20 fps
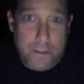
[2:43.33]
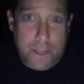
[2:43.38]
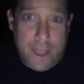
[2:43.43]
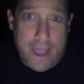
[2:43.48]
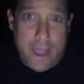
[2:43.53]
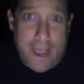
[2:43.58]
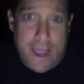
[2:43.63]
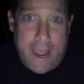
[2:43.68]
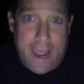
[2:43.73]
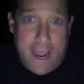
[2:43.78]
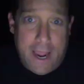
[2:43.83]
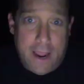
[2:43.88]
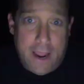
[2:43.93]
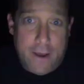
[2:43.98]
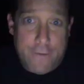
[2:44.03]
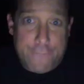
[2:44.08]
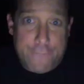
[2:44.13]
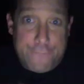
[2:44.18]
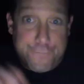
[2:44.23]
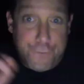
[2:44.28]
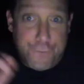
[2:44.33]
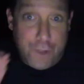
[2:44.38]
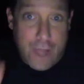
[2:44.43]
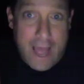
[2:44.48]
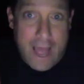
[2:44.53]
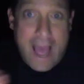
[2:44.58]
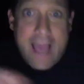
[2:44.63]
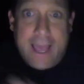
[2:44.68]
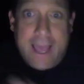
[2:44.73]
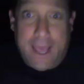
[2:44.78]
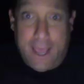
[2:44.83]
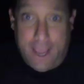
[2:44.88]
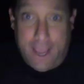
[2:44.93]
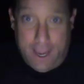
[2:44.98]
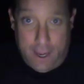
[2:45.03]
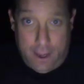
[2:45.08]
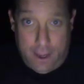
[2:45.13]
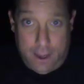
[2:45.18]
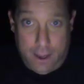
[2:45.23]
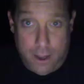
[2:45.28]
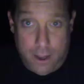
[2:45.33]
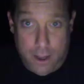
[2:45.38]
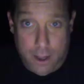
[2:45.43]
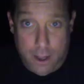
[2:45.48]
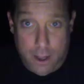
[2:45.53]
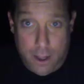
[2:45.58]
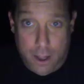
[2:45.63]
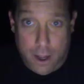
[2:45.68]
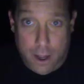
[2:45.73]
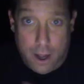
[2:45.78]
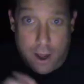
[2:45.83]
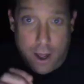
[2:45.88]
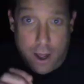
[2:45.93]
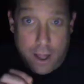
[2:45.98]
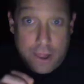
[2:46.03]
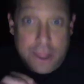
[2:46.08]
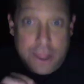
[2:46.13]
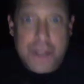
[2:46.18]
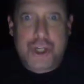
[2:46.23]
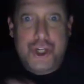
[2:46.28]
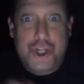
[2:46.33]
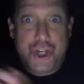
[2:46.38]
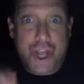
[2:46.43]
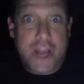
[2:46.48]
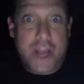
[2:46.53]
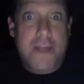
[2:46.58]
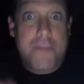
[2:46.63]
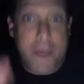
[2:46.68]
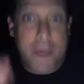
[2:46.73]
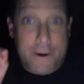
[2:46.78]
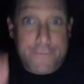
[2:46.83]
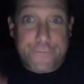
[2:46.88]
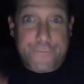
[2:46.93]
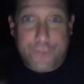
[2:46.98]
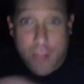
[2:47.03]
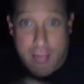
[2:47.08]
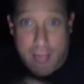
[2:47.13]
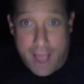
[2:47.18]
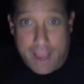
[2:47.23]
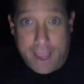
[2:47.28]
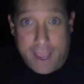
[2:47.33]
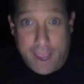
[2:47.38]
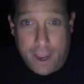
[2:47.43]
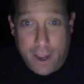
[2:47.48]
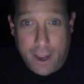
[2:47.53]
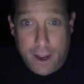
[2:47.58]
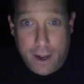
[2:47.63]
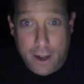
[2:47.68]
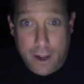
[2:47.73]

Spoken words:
a flagging, legitimate flagging,